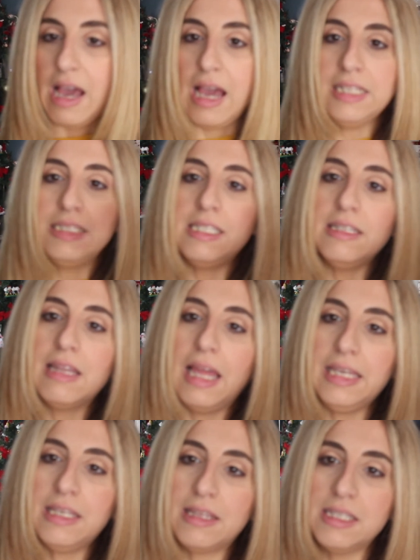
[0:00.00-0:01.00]
I did
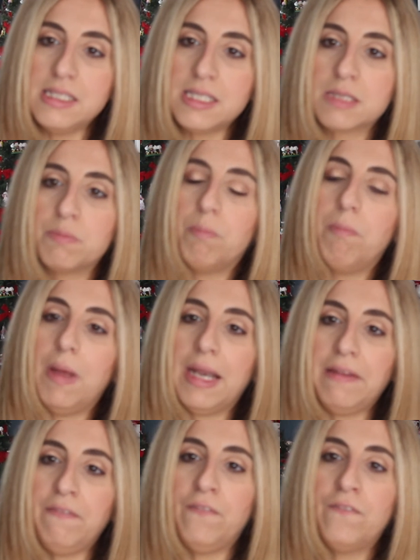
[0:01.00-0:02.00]
like this, but
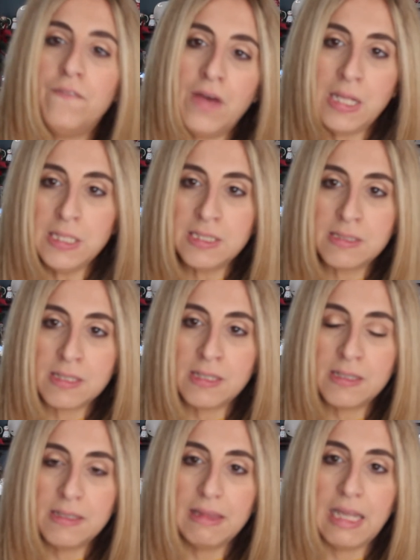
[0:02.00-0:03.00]
I felt
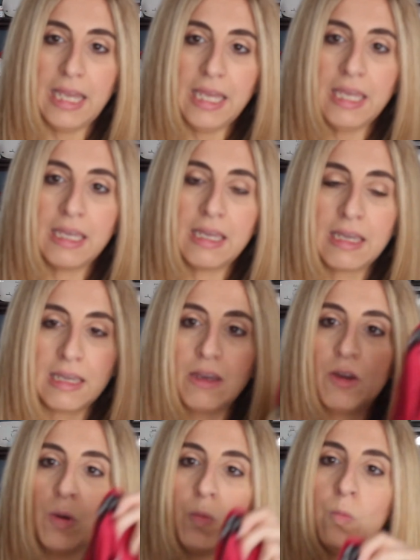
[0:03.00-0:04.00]
like,
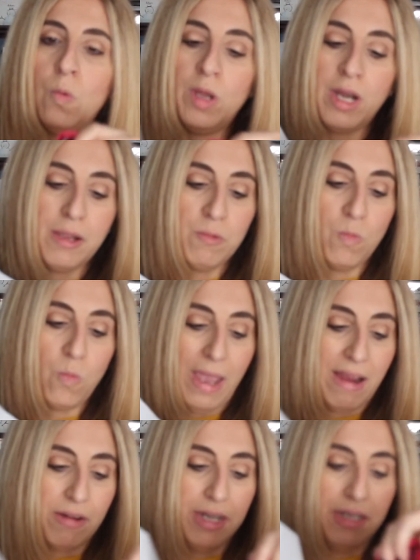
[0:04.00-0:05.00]
would I
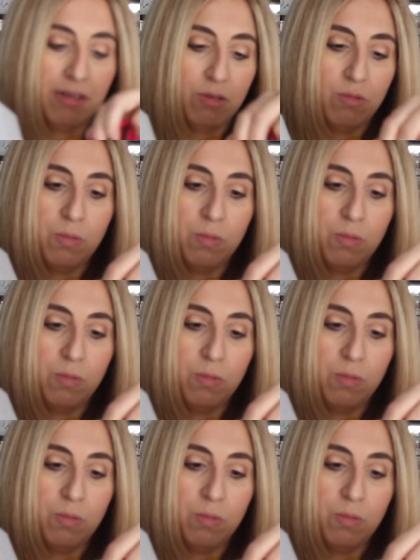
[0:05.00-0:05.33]
wear it?